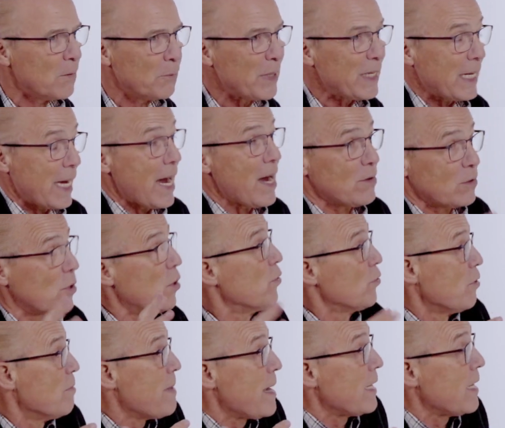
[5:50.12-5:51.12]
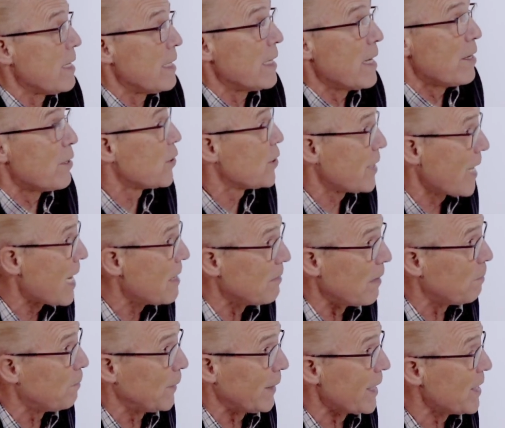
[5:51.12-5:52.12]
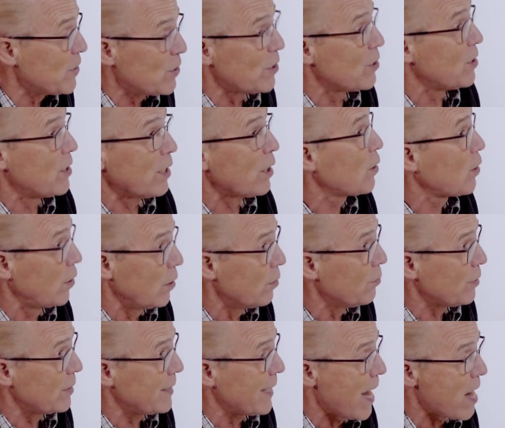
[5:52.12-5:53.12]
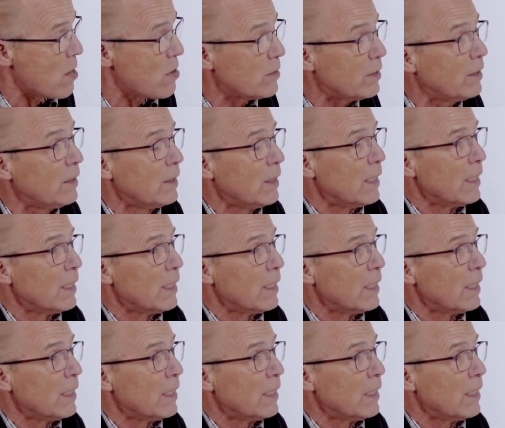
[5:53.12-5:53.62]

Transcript: We can't go to many of the entertainment places; they're closed down.